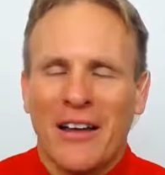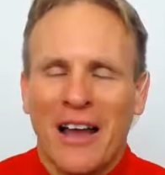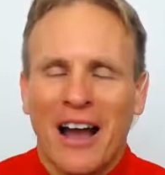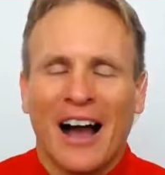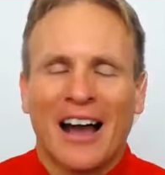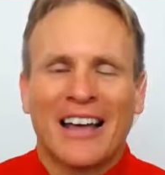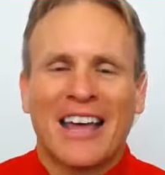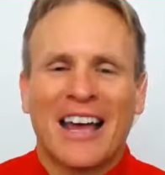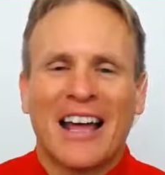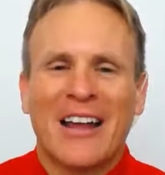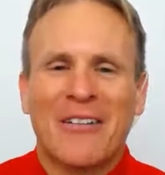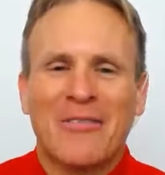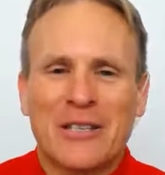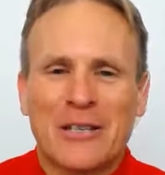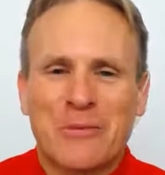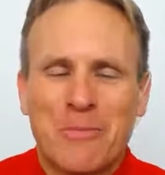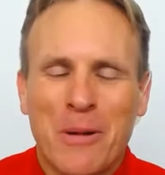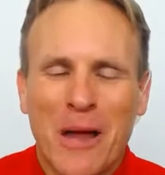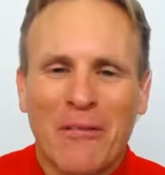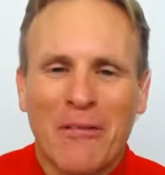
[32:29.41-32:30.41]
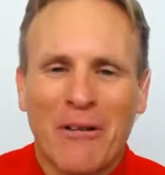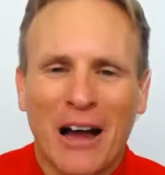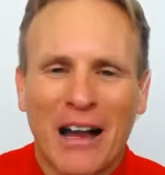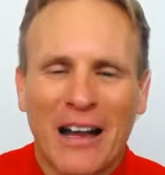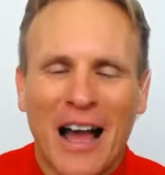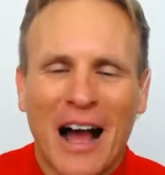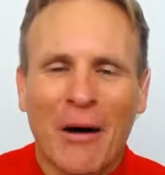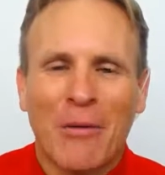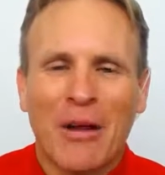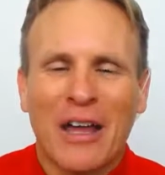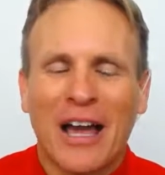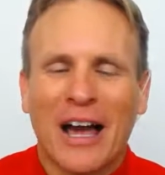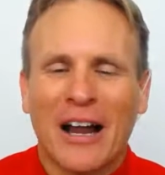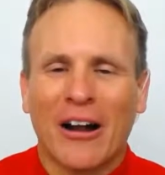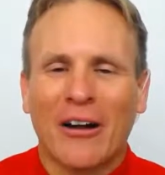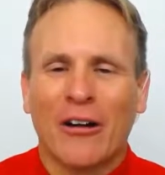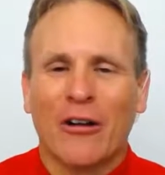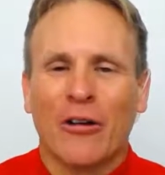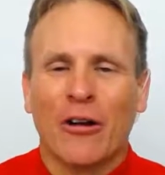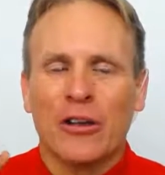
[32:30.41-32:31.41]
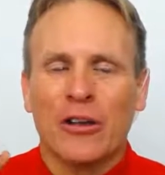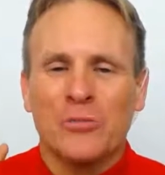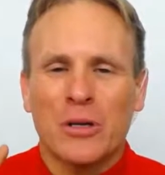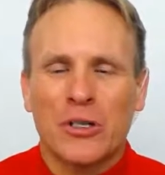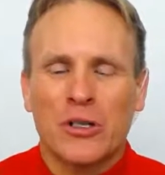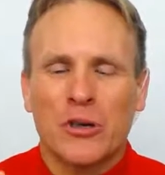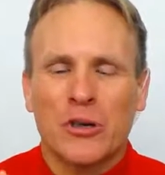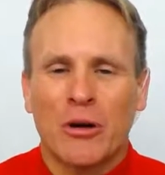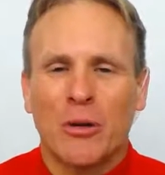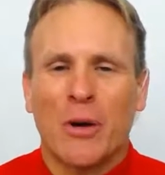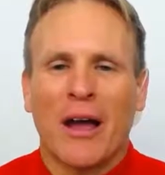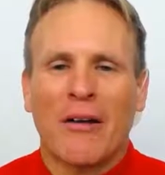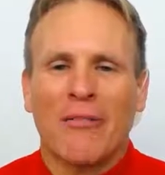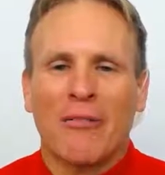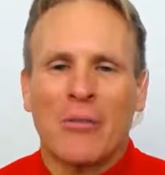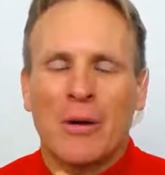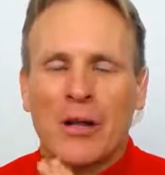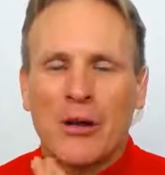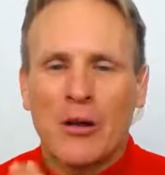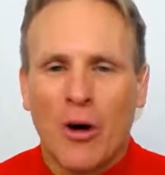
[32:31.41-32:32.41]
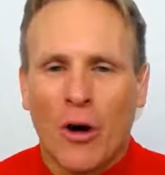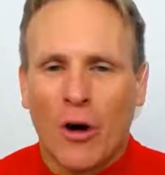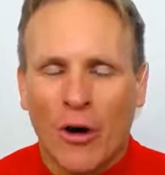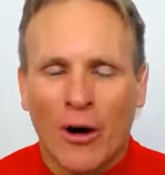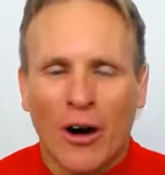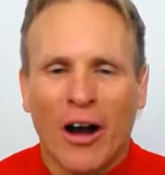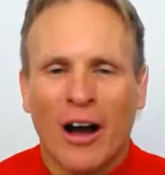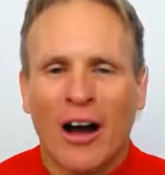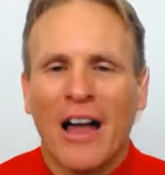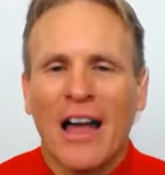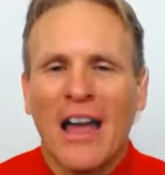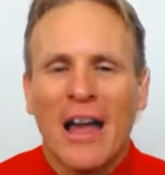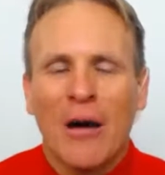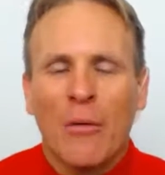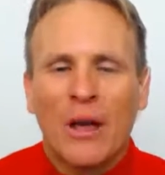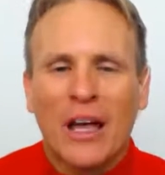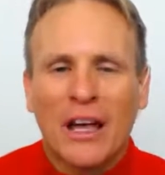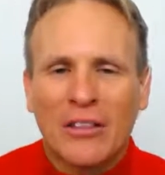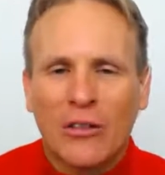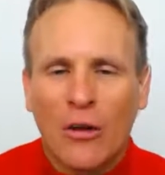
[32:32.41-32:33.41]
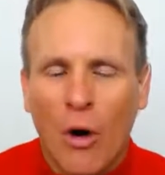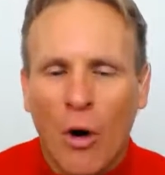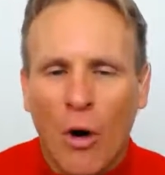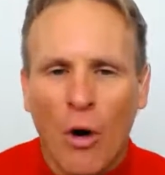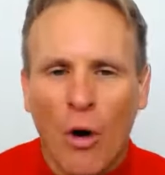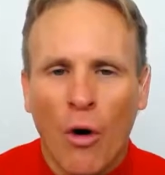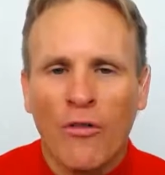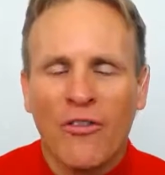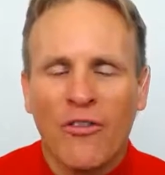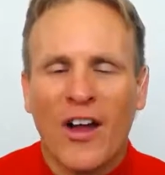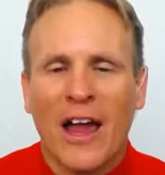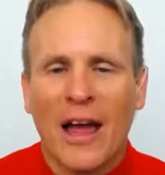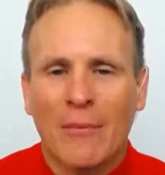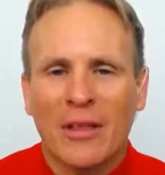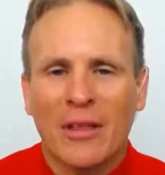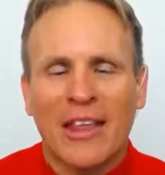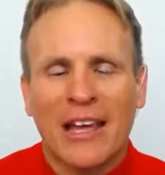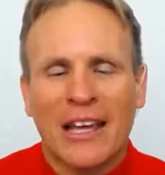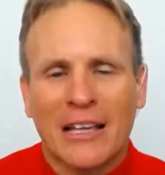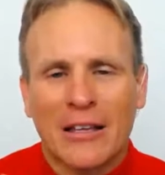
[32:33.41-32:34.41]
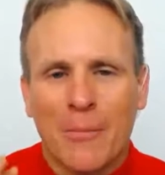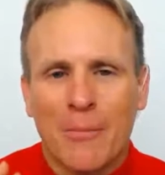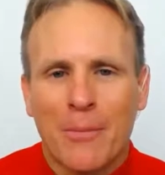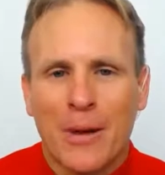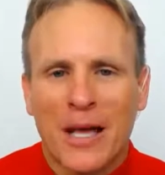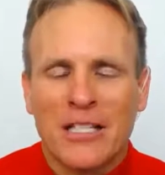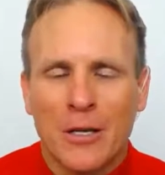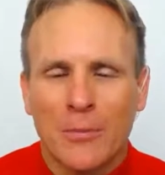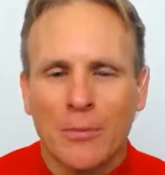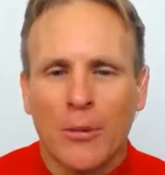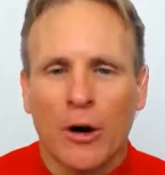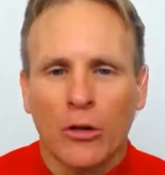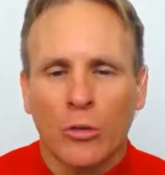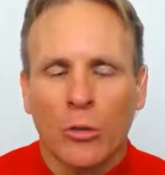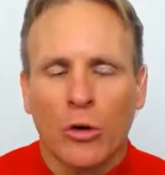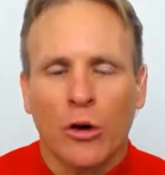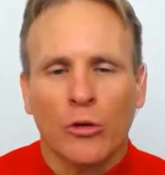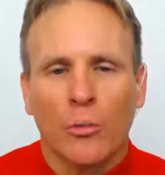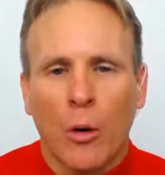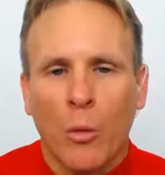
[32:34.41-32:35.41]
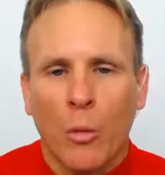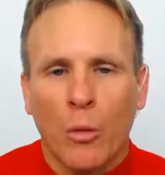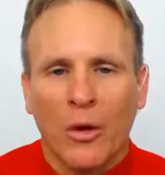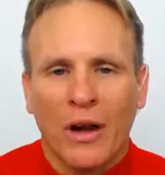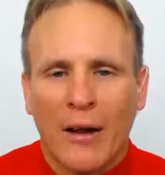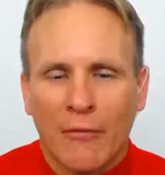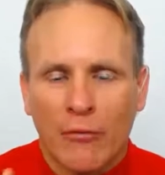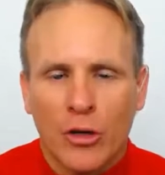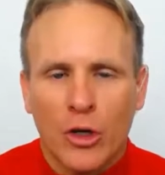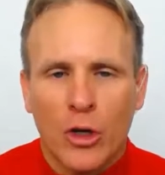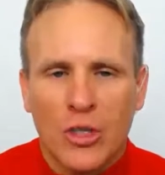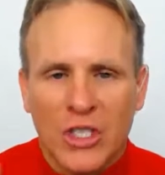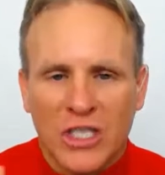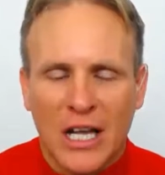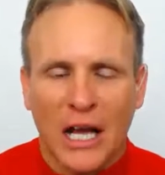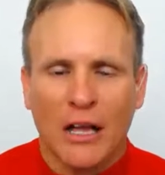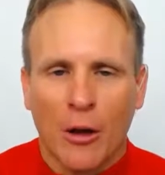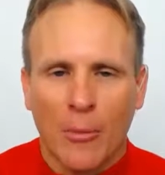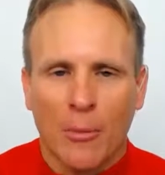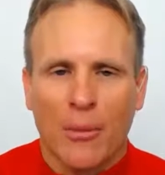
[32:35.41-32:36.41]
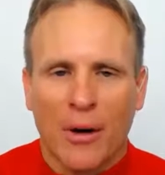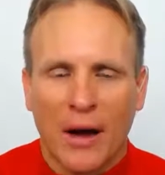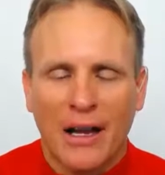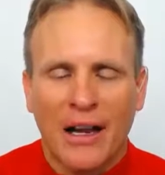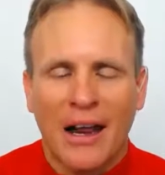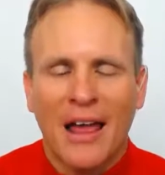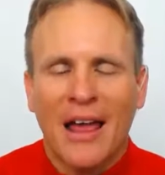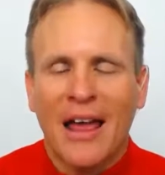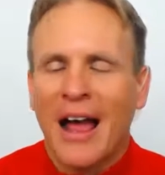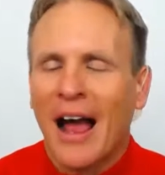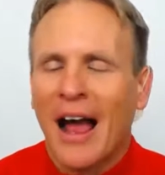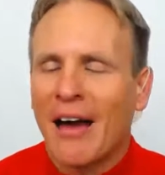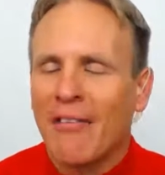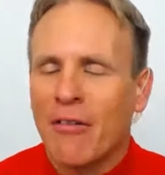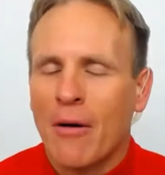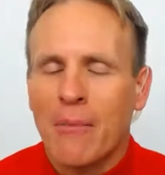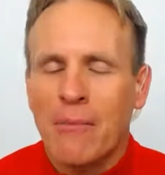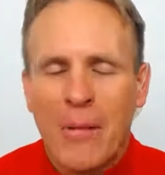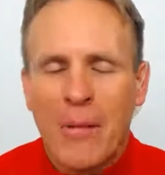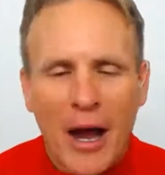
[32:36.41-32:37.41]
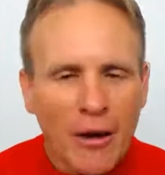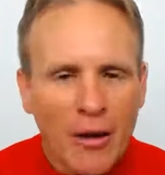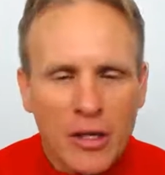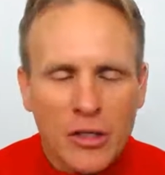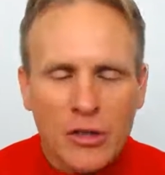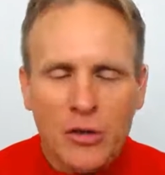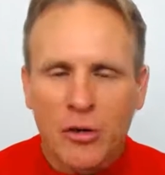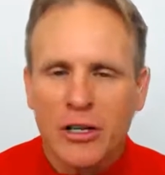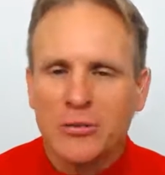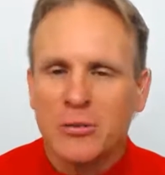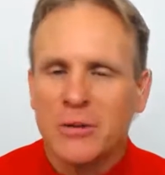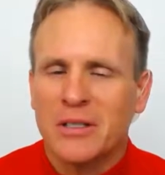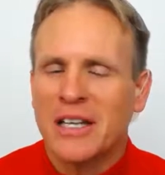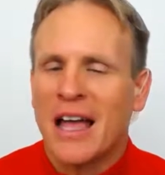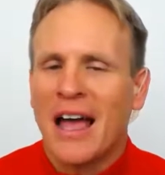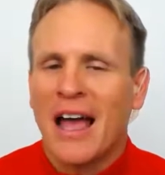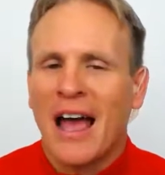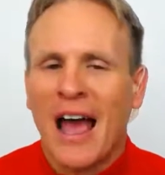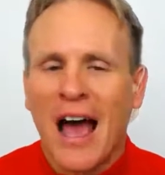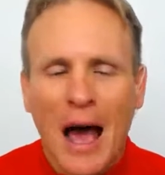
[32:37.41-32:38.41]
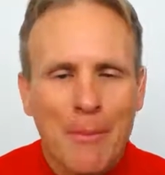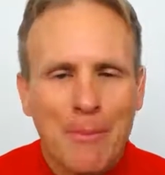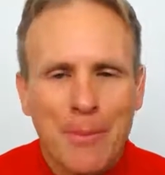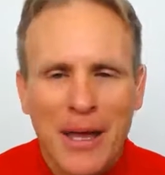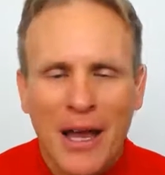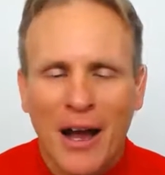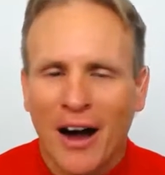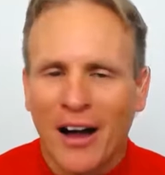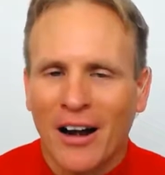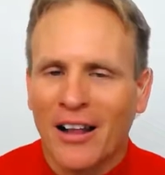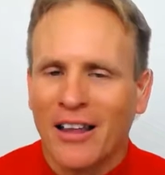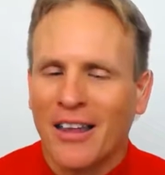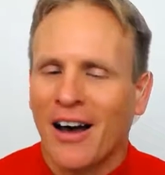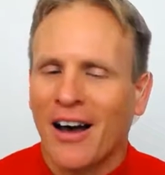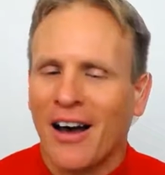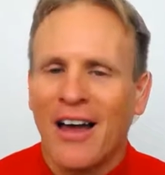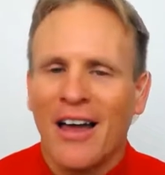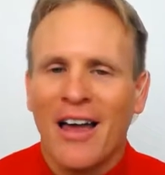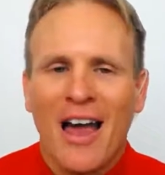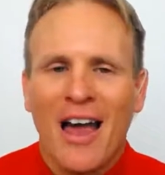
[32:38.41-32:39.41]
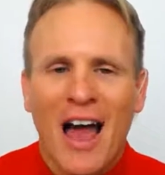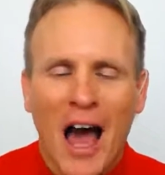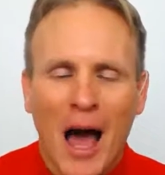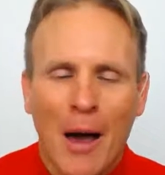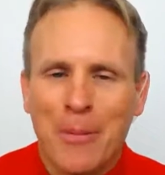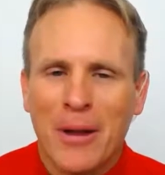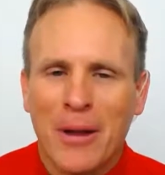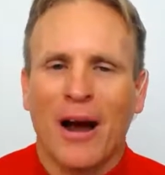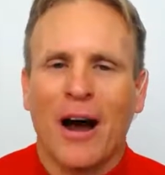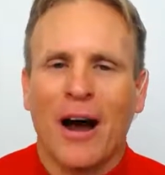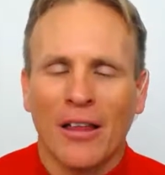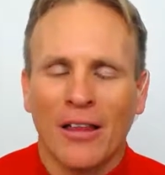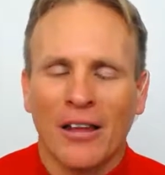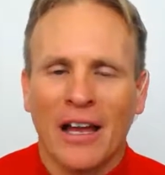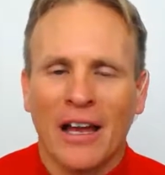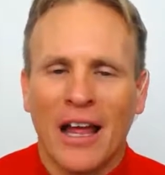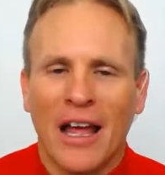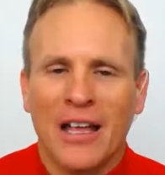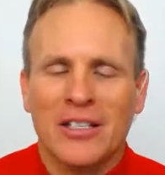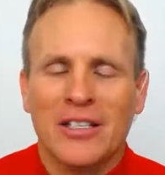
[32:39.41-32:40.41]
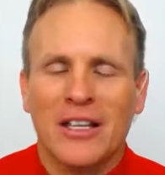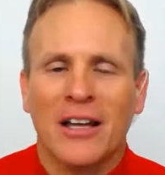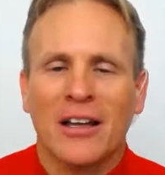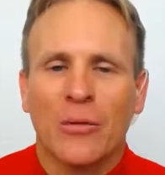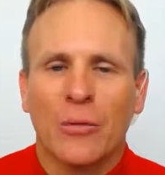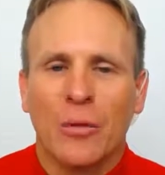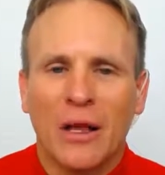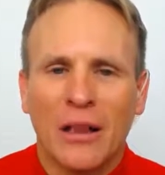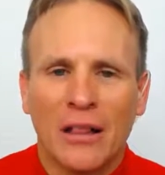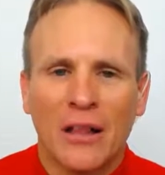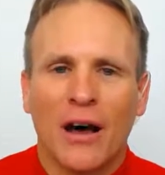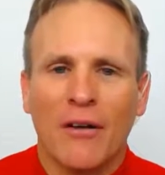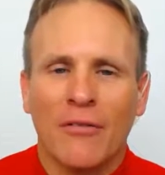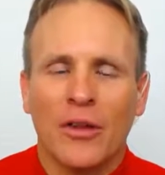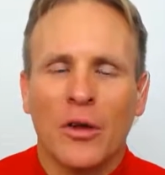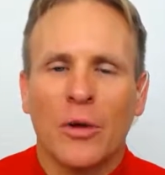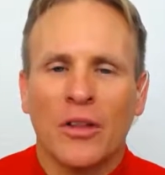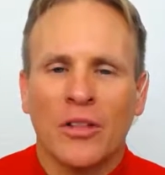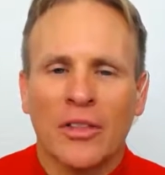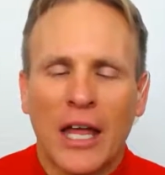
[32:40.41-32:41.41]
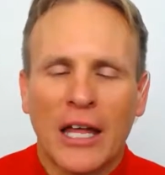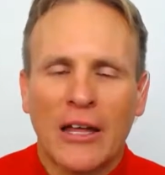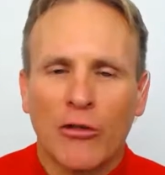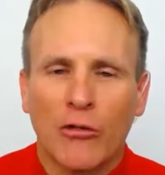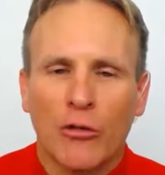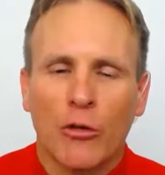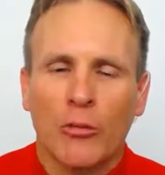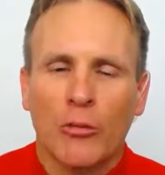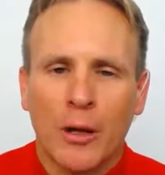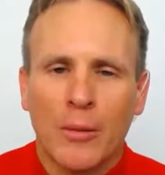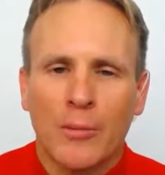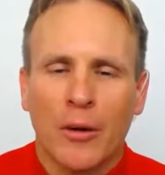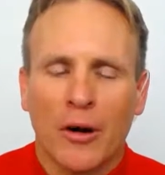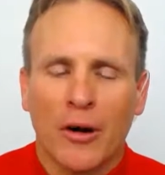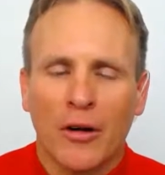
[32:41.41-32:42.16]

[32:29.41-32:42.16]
I can't even speak right now. We got our Christmas tree. We have the menorah. We got the whole family. They get the best of both worlds. But whatever you celebrate, have the merriest Christmas, happy Hanukkah, happy holidays. We love you, and thank you for being part of it.